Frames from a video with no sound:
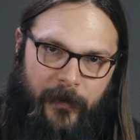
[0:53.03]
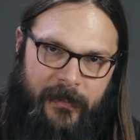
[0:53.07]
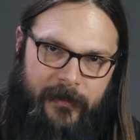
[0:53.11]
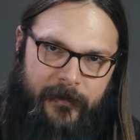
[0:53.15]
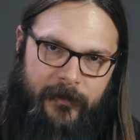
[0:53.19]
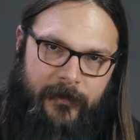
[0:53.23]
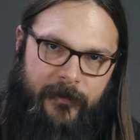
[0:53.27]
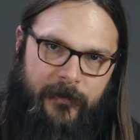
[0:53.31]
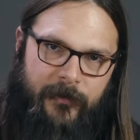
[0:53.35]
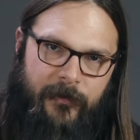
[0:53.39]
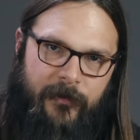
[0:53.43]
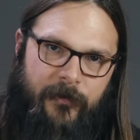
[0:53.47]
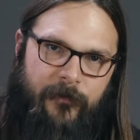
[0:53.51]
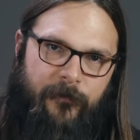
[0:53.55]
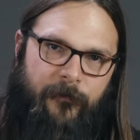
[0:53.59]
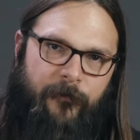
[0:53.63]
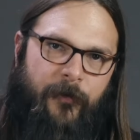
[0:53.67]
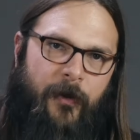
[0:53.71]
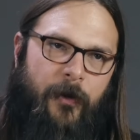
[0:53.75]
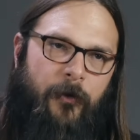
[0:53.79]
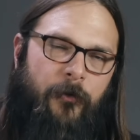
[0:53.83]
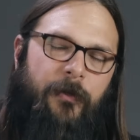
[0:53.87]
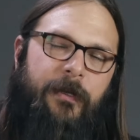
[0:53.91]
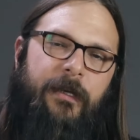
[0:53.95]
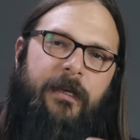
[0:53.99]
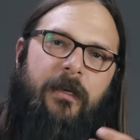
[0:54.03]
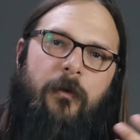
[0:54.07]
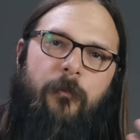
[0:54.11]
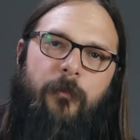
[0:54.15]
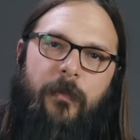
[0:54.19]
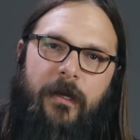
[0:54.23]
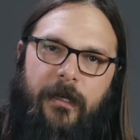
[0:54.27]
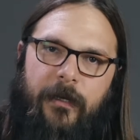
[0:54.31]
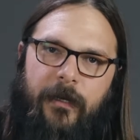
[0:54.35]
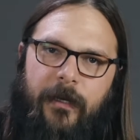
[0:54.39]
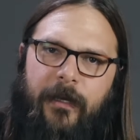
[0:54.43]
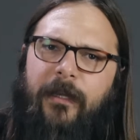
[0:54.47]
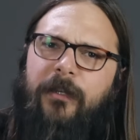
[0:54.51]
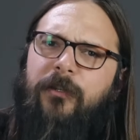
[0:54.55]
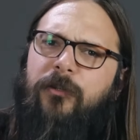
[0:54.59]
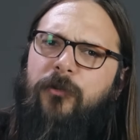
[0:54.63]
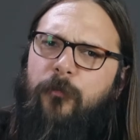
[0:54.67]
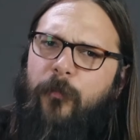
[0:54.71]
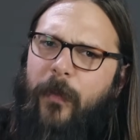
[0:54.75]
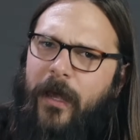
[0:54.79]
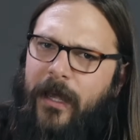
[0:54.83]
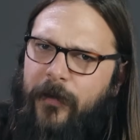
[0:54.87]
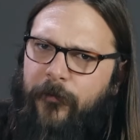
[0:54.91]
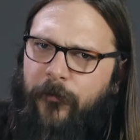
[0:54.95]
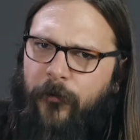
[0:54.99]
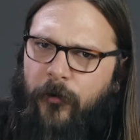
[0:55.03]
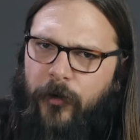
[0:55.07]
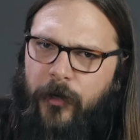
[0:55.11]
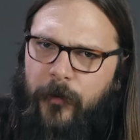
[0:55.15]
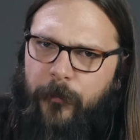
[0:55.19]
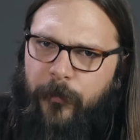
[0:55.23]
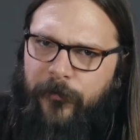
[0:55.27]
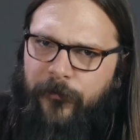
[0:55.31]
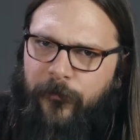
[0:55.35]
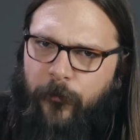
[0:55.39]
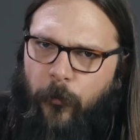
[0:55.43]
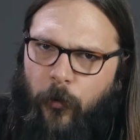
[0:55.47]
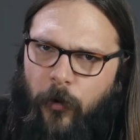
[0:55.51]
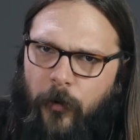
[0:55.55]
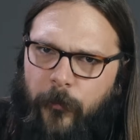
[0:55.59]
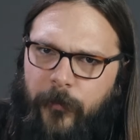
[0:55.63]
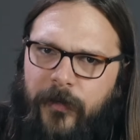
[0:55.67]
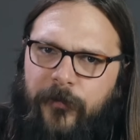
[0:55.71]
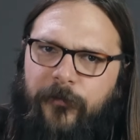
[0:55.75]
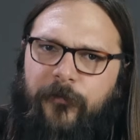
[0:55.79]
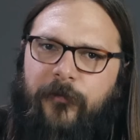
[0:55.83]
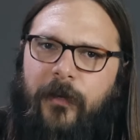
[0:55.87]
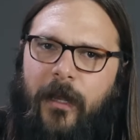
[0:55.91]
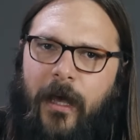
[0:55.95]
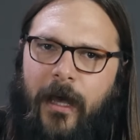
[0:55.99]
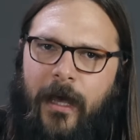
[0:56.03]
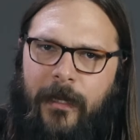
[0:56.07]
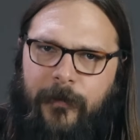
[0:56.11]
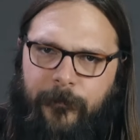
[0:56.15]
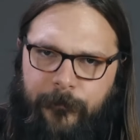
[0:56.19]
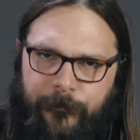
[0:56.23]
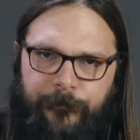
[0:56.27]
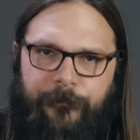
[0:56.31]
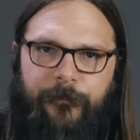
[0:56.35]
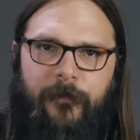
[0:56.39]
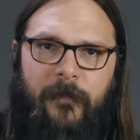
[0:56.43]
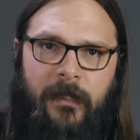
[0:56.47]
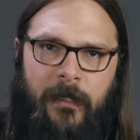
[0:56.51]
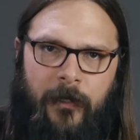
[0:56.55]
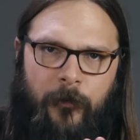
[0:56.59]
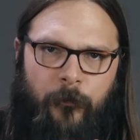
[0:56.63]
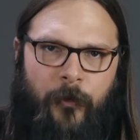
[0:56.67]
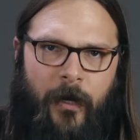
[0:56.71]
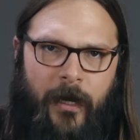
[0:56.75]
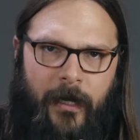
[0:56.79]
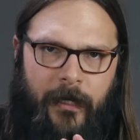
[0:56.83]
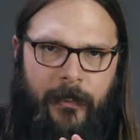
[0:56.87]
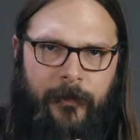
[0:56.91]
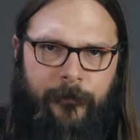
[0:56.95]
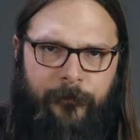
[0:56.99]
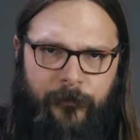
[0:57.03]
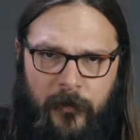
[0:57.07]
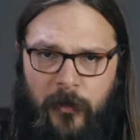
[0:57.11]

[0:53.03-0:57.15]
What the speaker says: It's fairly comedic, and you may have heard it before, but if not, get ready.